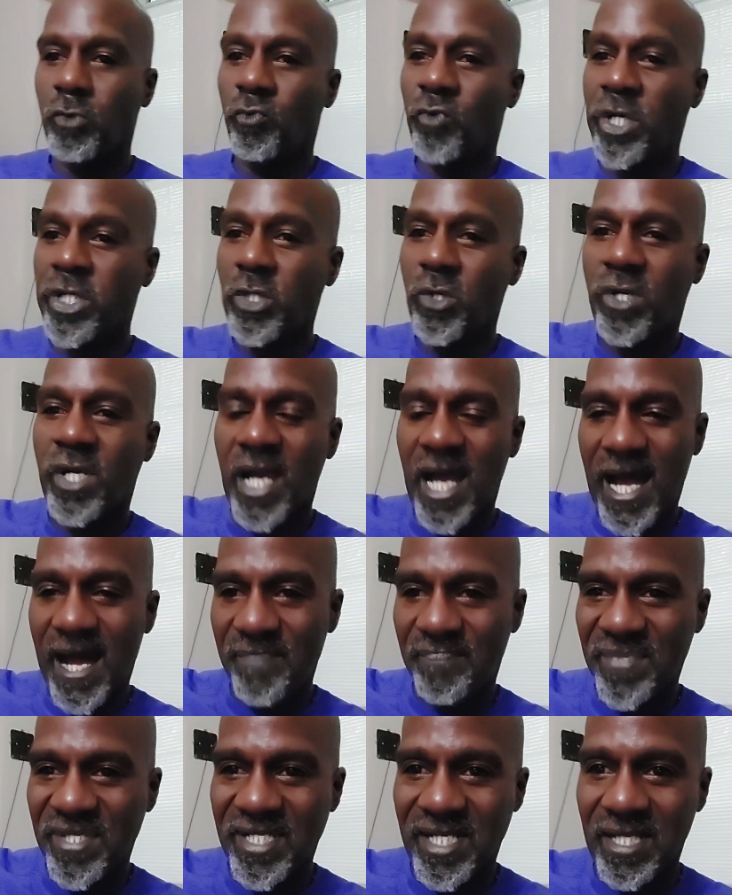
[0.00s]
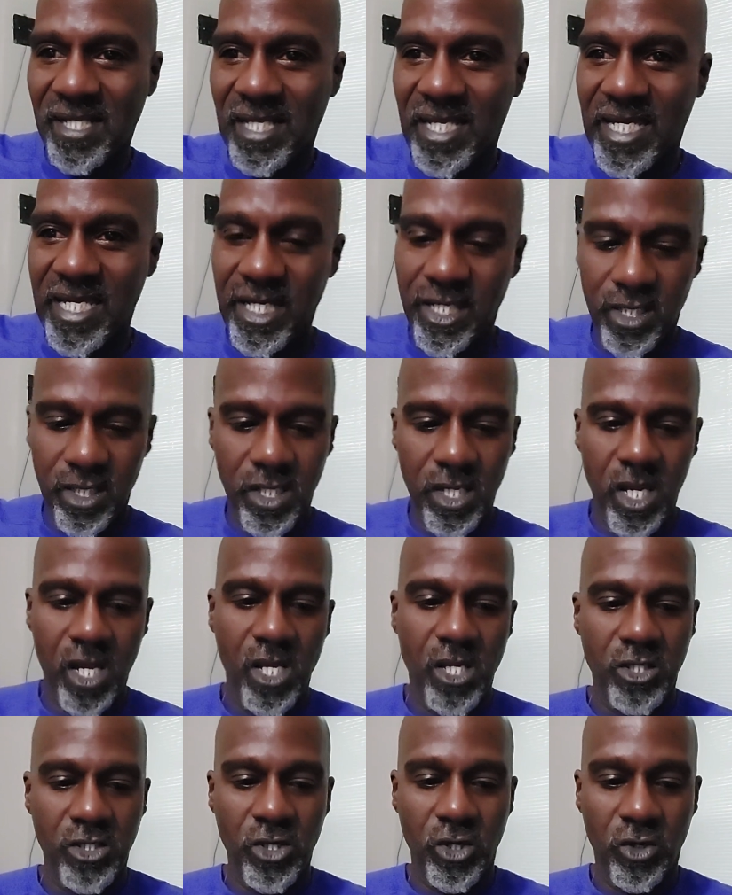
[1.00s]
you copy the link,
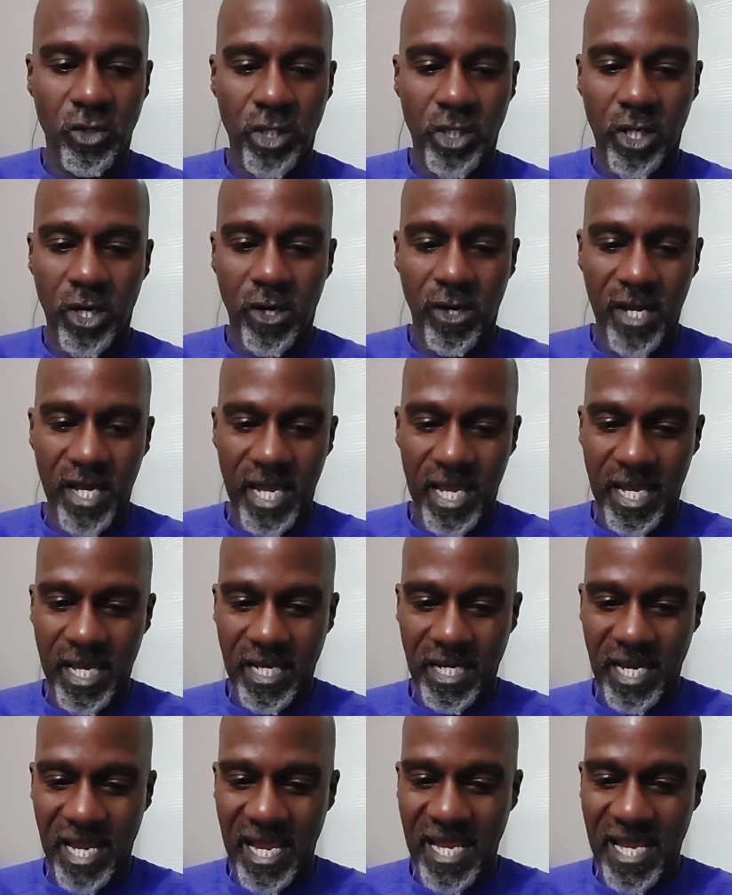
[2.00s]
you're going to go ahead